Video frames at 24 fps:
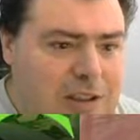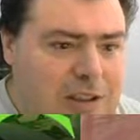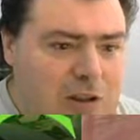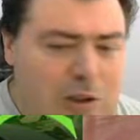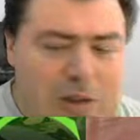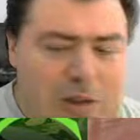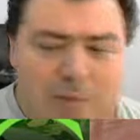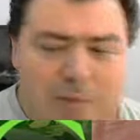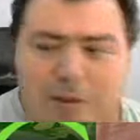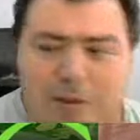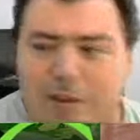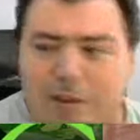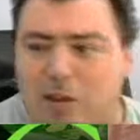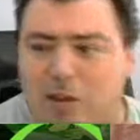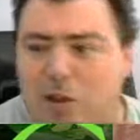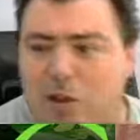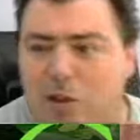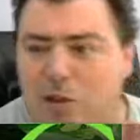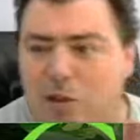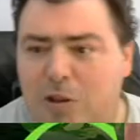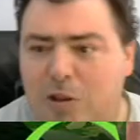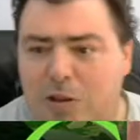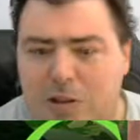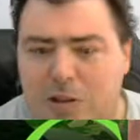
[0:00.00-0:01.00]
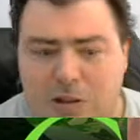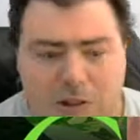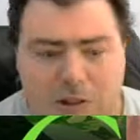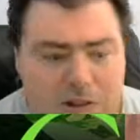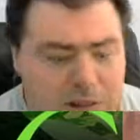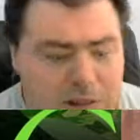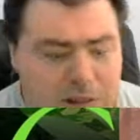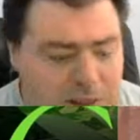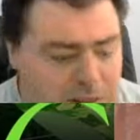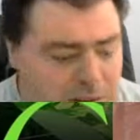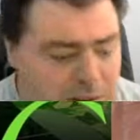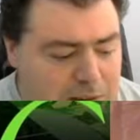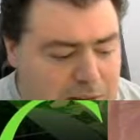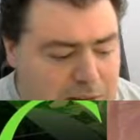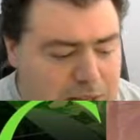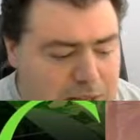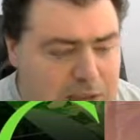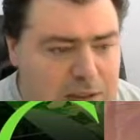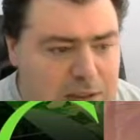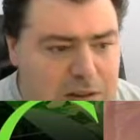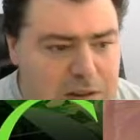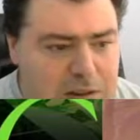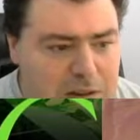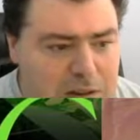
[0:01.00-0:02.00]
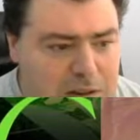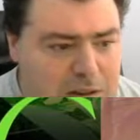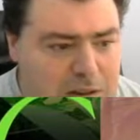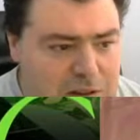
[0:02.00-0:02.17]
So I'm going to show you in your settings how to